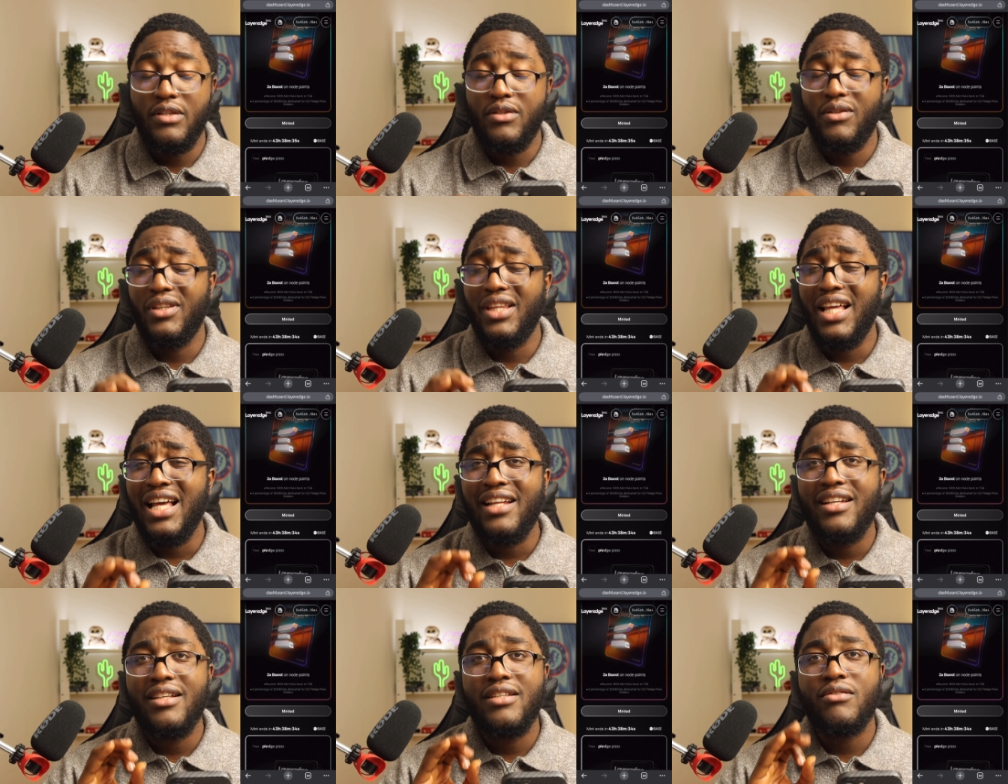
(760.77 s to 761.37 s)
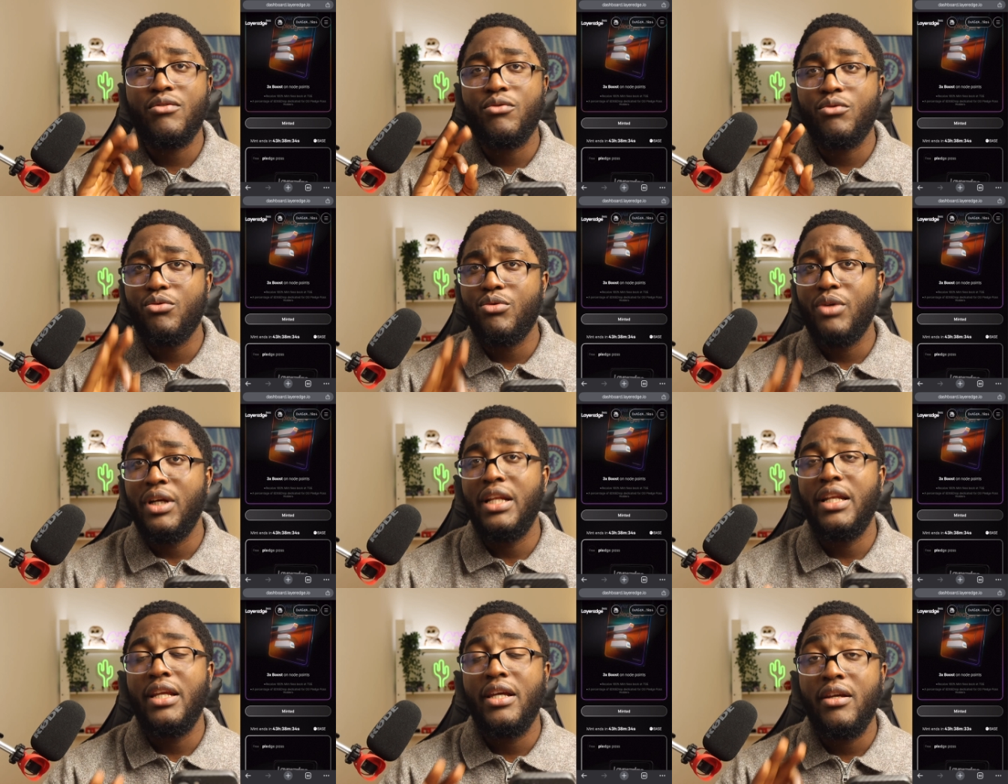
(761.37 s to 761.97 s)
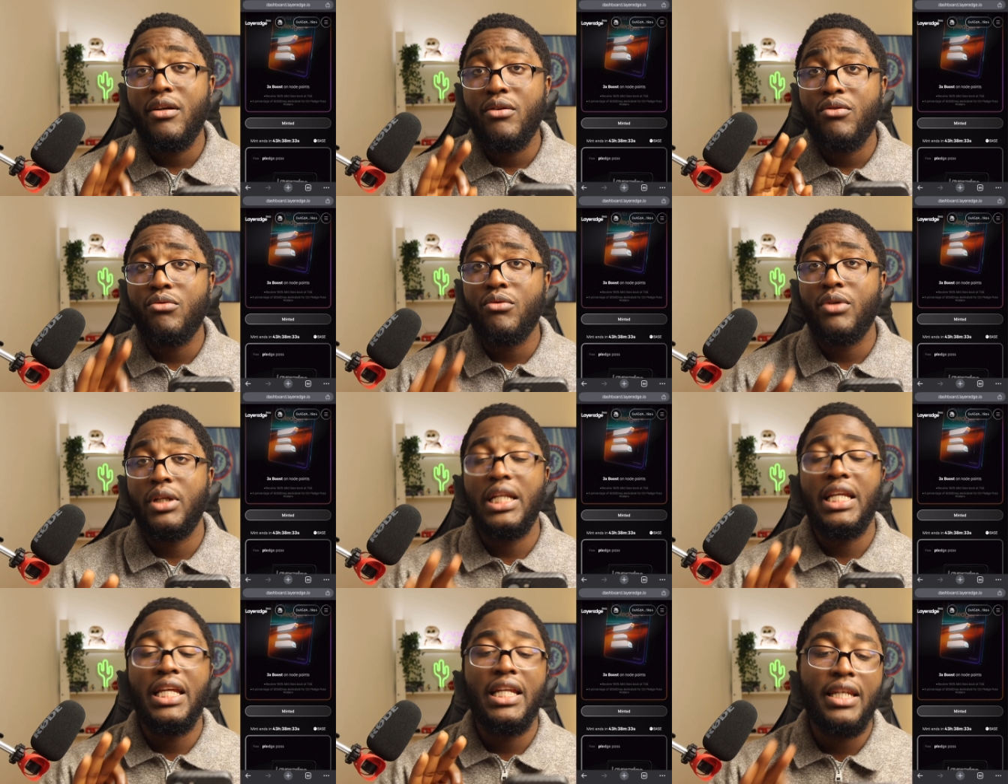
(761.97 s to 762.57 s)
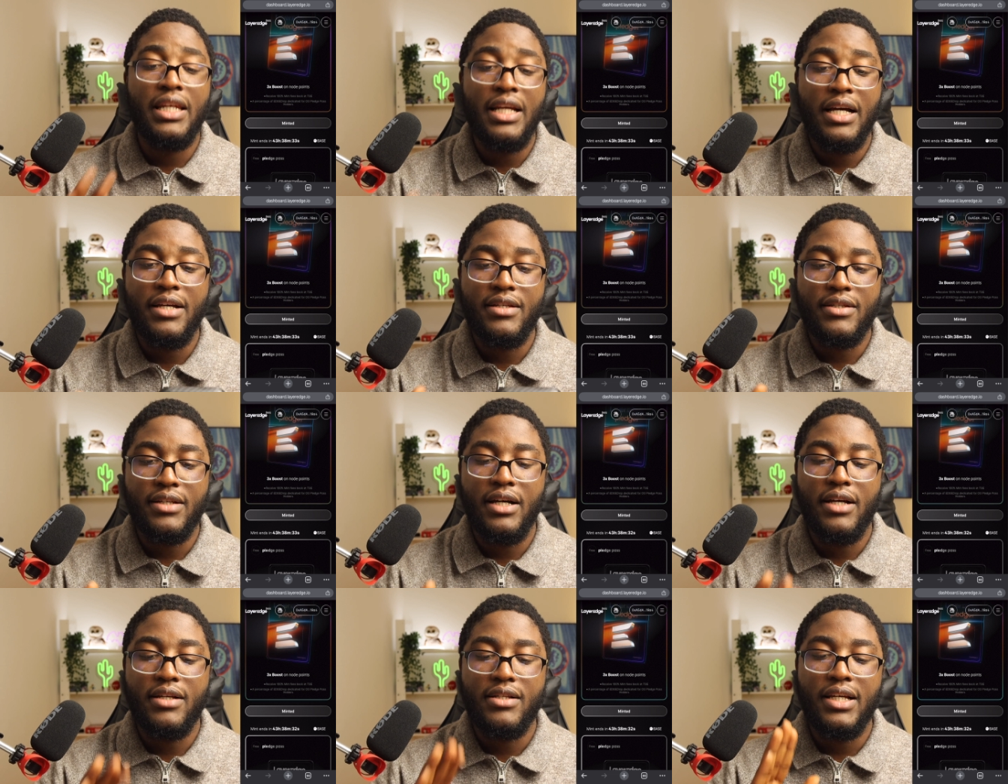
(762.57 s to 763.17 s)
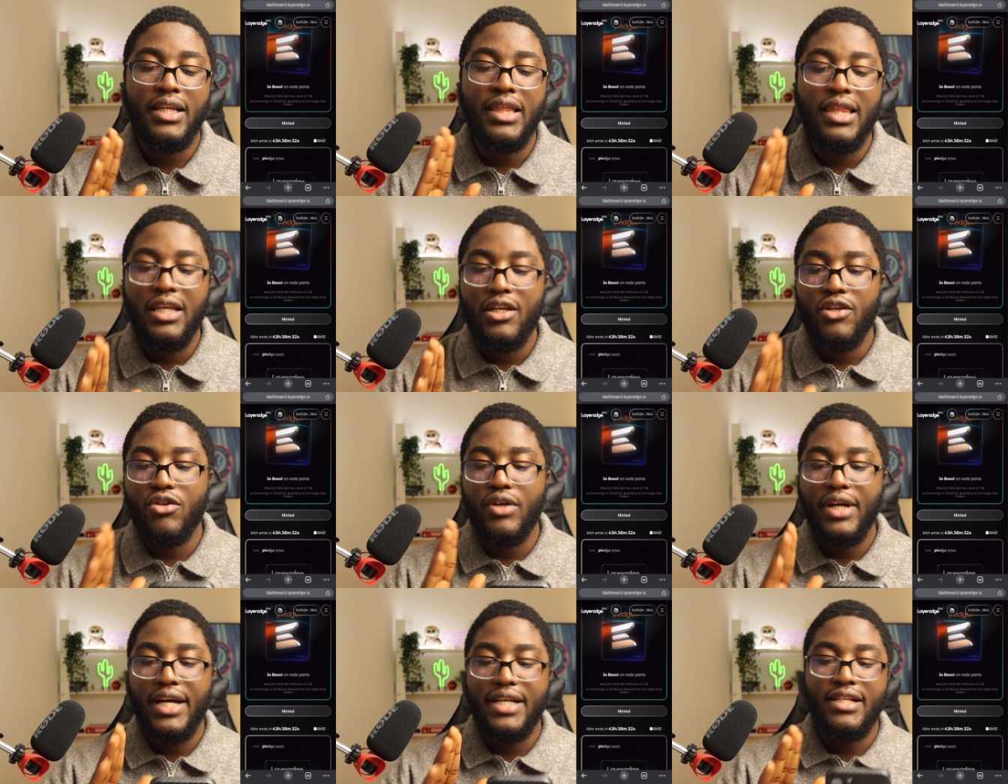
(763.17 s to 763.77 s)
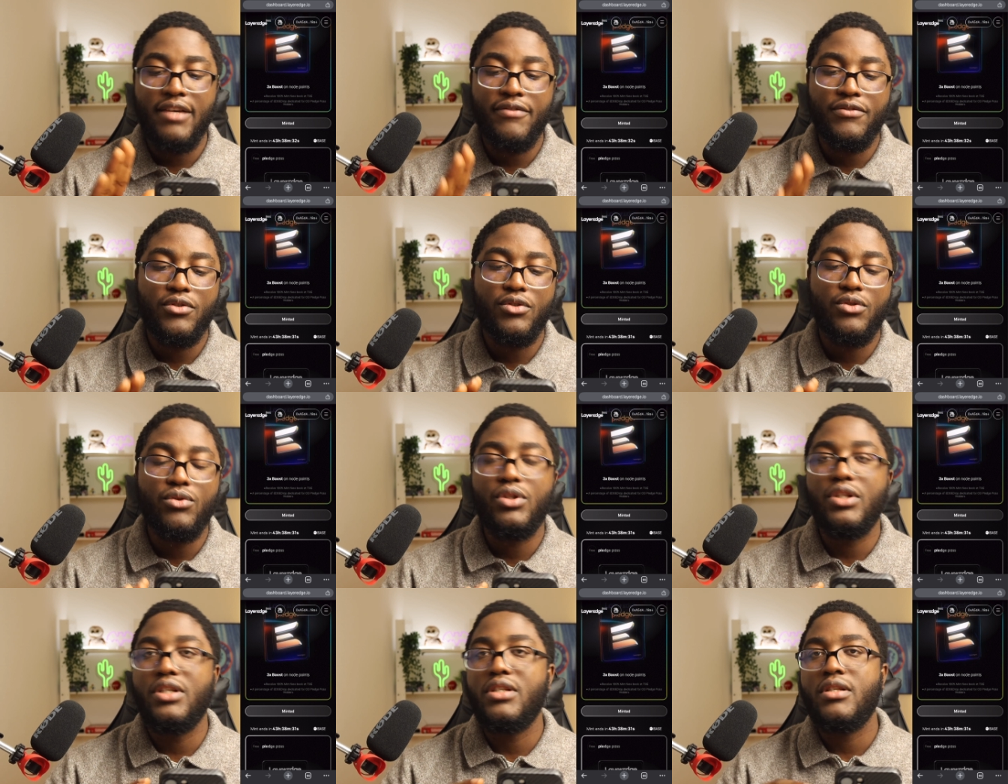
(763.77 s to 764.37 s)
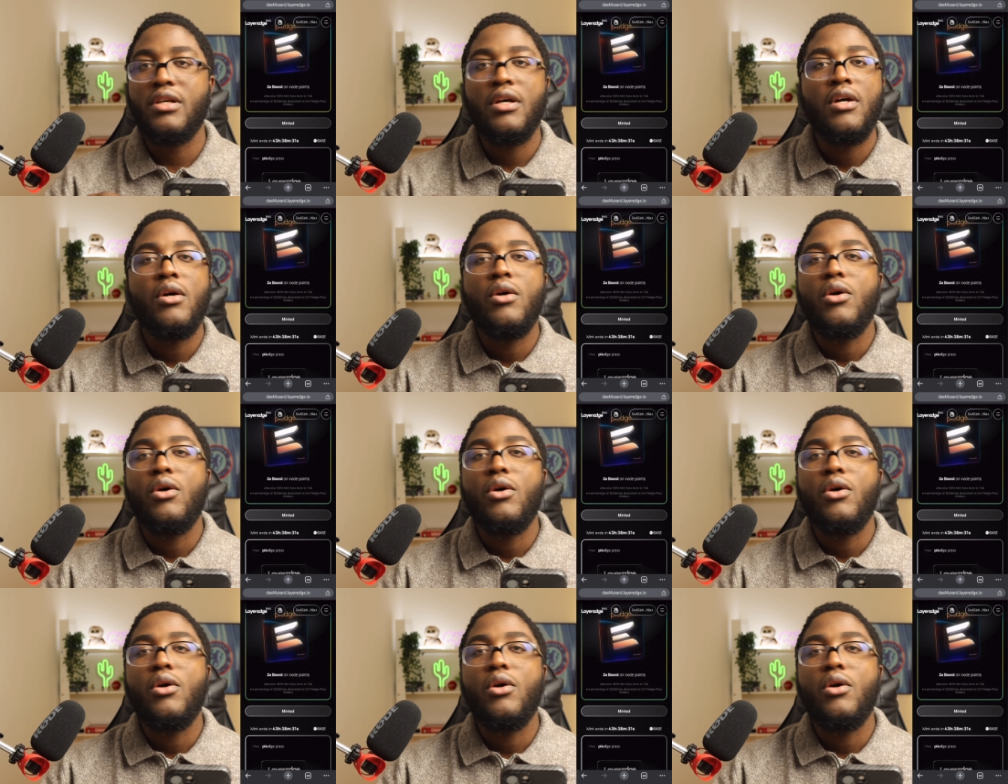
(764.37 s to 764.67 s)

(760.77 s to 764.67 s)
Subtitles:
So that is really, really nice, guys. I think you guys have to do this.